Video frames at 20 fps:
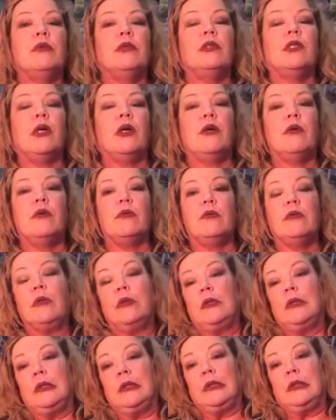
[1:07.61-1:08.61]
So
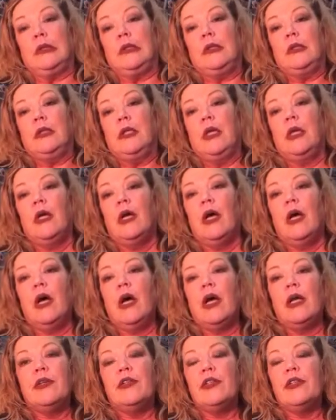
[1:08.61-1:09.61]

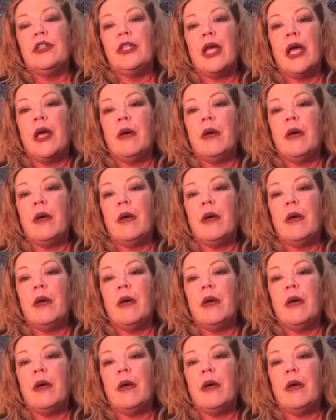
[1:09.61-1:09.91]
I just